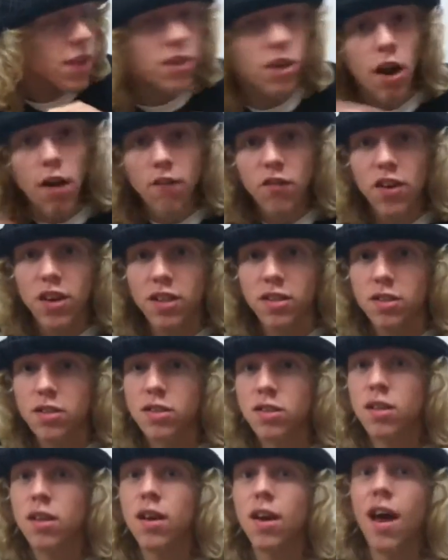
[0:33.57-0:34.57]

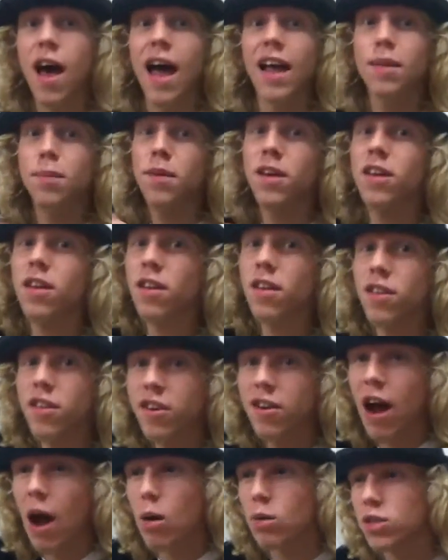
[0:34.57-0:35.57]
confidence. At the beginning of the
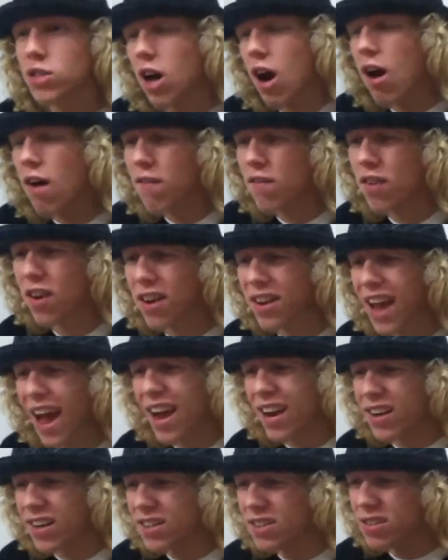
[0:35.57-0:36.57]
year, I was confident
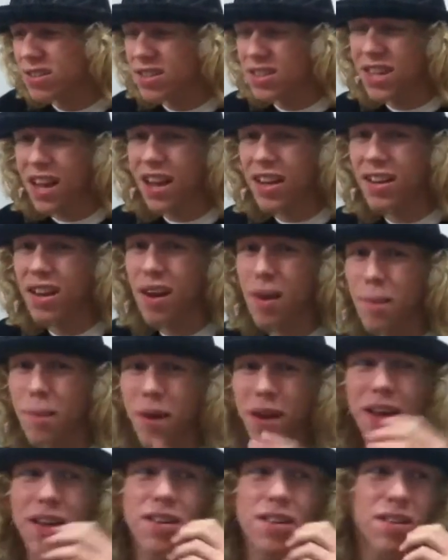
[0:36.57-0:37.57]
I could stand up
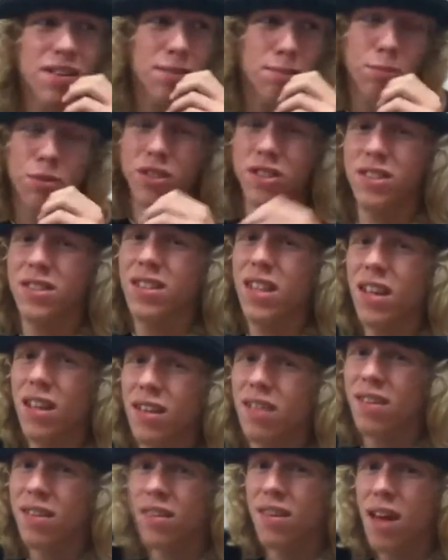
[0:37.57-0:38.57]
and
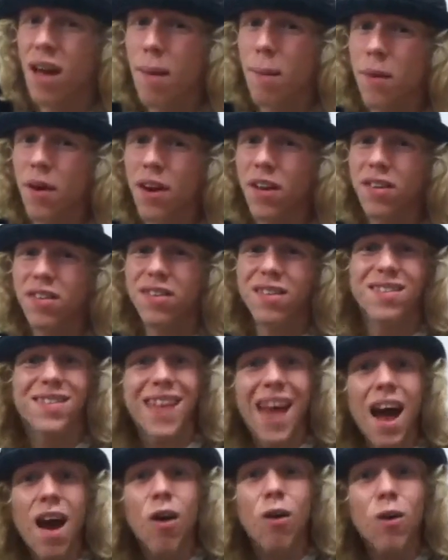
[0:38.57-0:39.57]
present, but
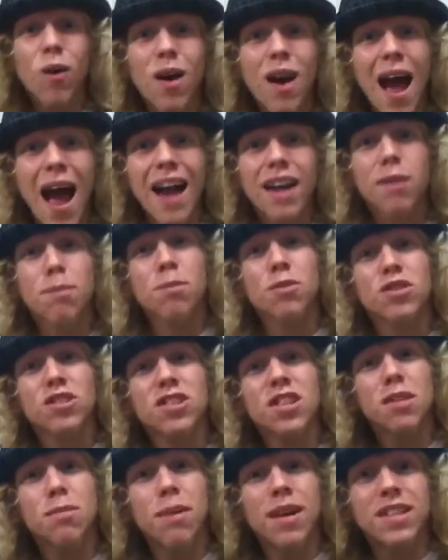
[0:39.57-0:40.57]
now I can
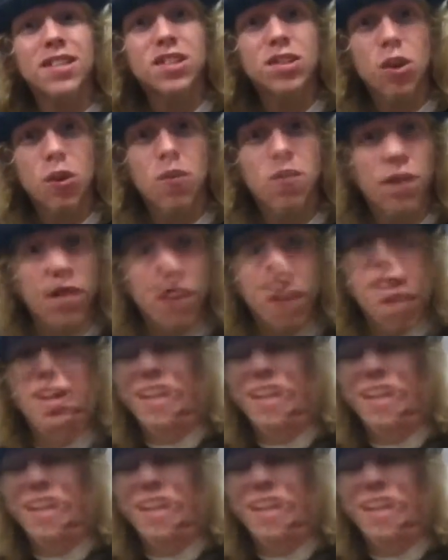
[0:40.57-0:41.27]
present myself better